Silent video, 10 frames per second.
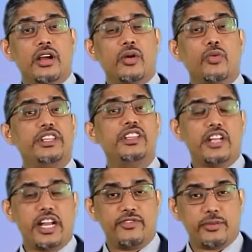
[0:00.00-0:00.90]
within the
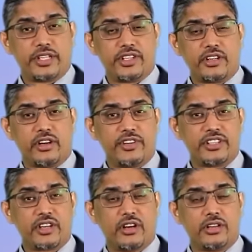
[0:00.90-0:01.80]
95% confidence
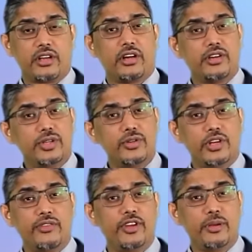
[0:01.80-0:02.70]
contour,
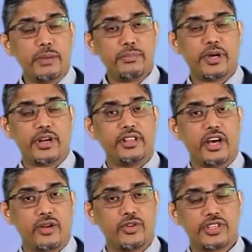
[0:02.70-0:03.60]
if you remember, in the
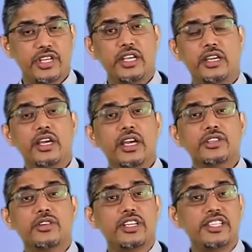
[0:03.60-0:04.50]
ROC.
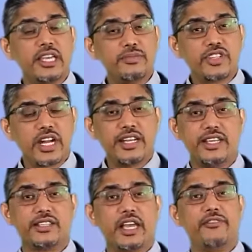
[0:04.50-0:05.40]
So the same
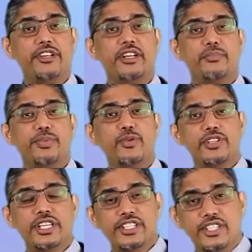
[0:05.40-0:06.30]
studies, I did a pooled
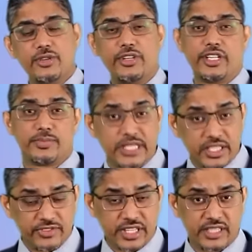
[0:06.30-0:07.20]
sensitivity and
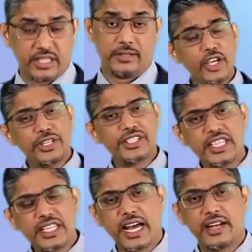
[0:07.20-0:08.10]
specificity. You can
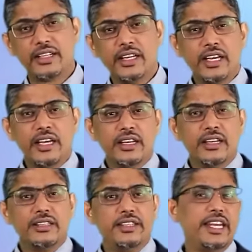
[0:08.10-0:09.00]
see that
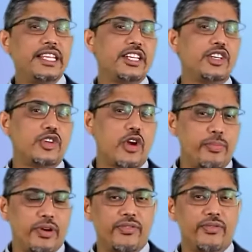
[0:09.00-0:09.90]
there is a drop
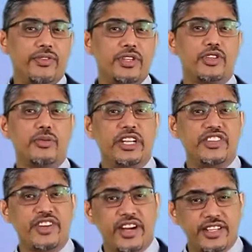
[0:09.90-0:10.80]
of so many
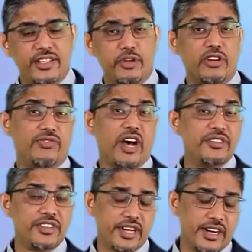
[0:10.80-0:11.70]
studies, about 5
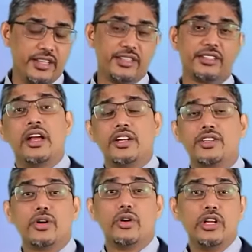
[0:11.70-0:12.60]
studies. And
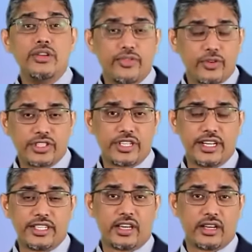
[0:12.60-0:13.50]
so only 4
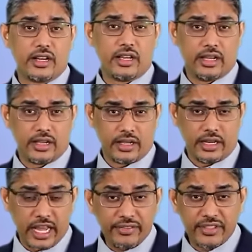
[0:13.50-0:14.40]
studies are
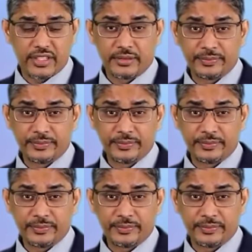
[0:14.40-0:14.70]
left.